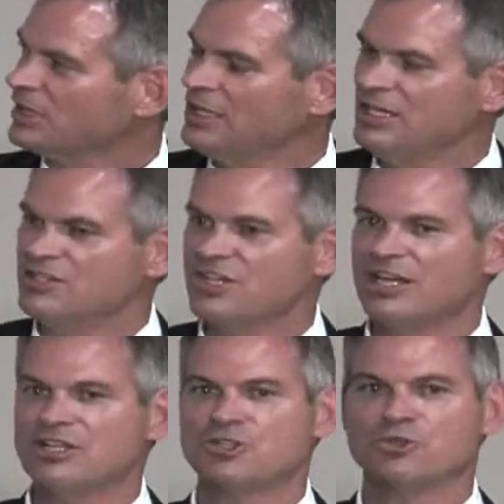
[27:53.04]
is
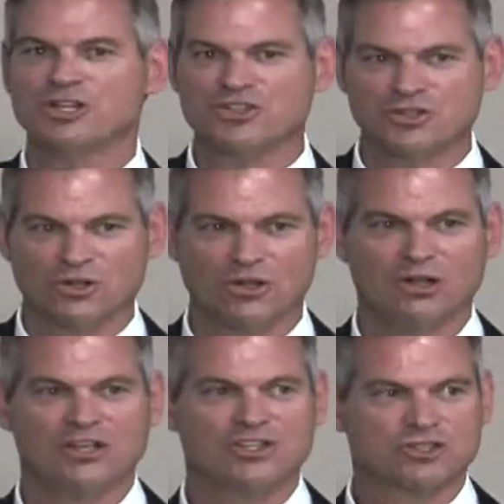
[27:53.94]
an
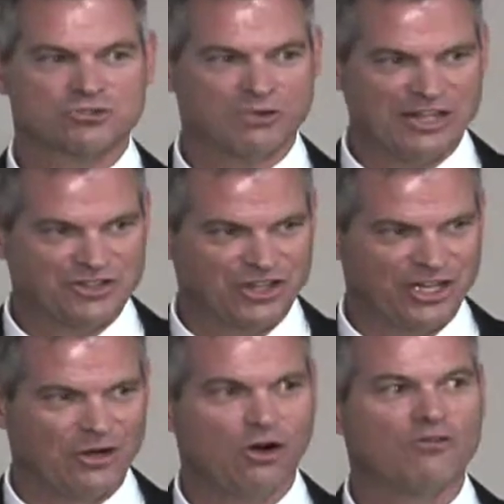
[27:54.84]
attritional
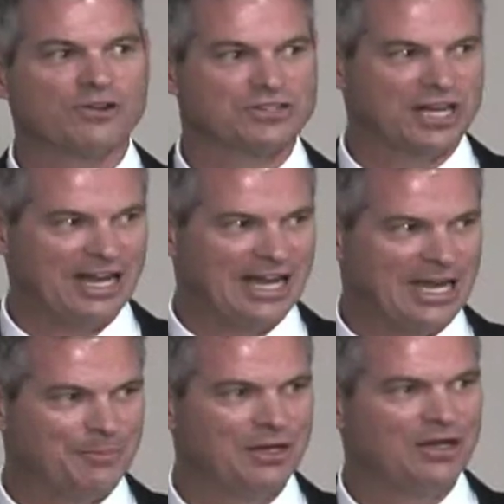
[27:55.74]
stretching over
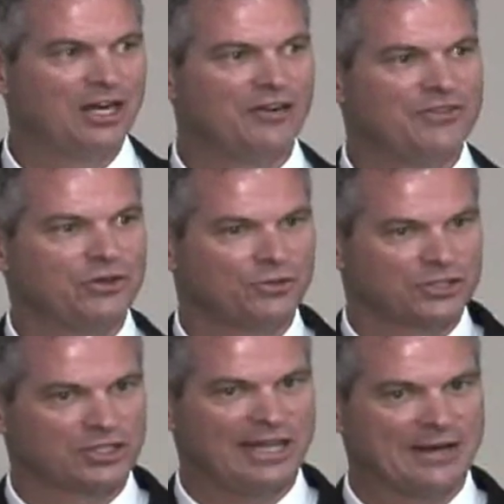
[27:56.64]
time of the
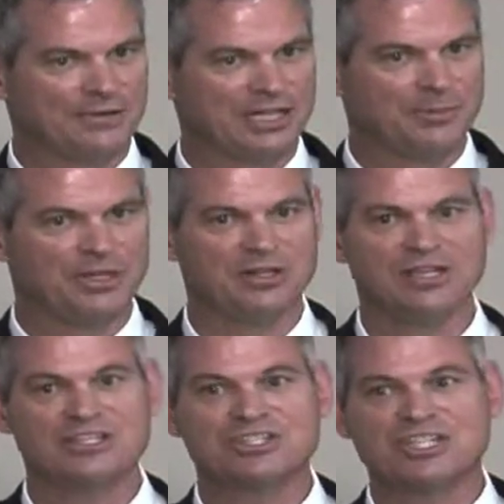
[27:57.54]
ulnar collateral ligament.
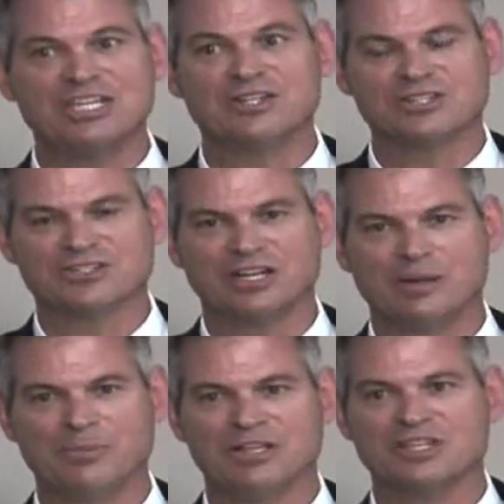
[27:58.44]
Skier's
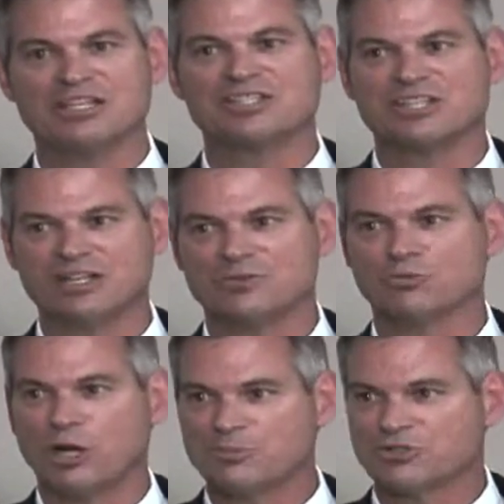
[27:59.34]
thumb is a sudden
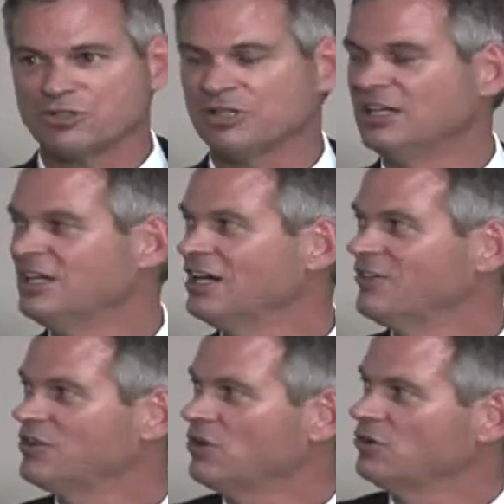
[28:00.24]
rupture
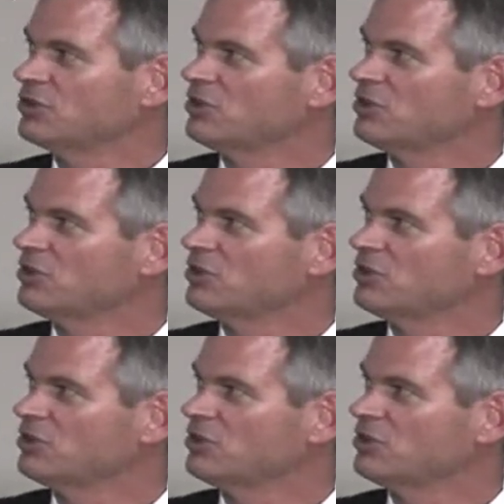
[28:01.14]
of the ulnar